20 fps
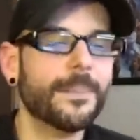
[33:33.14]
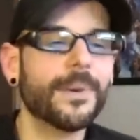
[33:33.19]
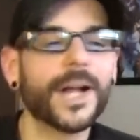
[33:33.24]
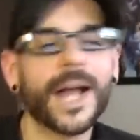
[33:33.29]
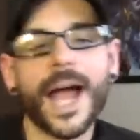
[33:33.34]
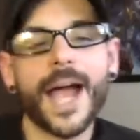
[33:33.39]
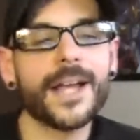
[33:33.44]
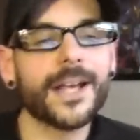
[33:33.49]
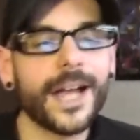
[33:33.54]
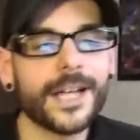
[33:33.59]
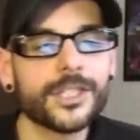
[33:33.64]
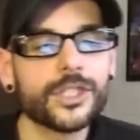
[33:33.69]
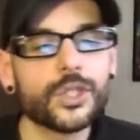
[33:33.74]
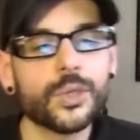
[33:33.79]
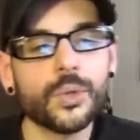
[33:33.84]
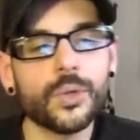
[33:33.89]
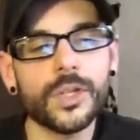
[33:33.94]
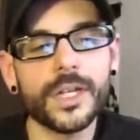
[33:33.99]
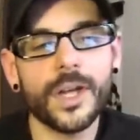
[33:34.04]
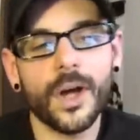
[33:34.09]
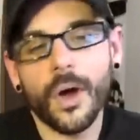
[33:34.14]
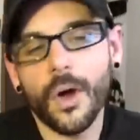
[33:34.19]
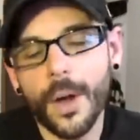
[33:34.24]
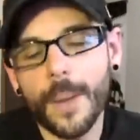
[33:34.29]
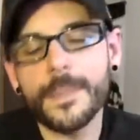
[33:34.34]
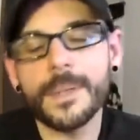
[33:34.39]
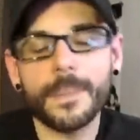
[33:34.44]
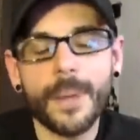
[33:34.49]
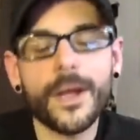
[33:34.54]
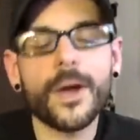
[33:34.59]
but I, I, truly, oh,
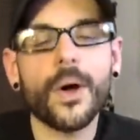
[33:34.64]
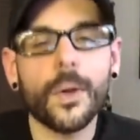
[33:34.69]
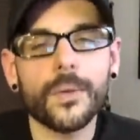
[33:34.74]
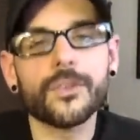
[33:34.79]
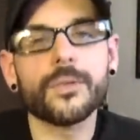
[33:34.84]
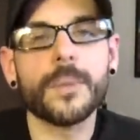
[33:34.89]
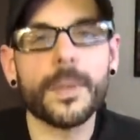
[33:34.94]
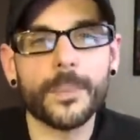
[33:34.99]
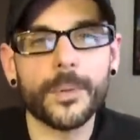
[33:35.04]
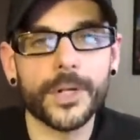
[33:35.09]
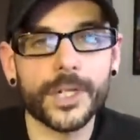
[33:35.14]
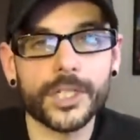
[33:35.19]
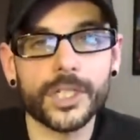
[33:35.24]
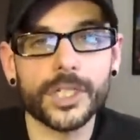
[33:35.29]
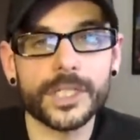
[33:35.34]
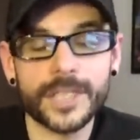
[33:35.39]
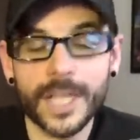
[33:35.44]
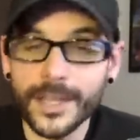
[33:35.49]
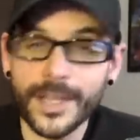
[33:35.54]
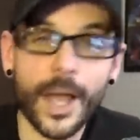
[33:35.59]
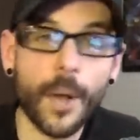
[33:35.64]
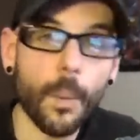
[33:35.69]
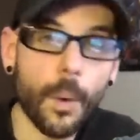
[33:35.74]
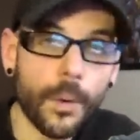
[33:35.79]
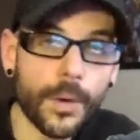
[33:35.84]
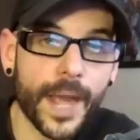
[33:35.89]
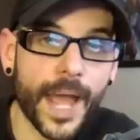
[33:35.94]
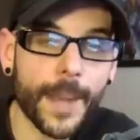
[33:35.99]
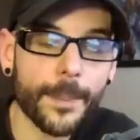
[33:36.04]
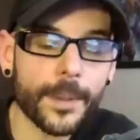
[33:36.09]
I mean, my ultimate prediction is that that
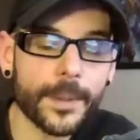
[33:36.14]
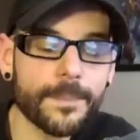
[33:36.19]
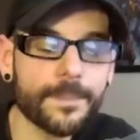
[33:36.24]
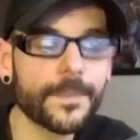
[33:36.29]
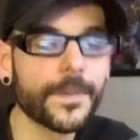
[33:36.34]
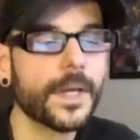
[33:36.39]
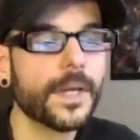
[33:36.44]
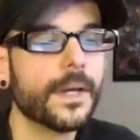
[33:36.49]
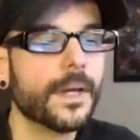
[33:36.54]
won't happen.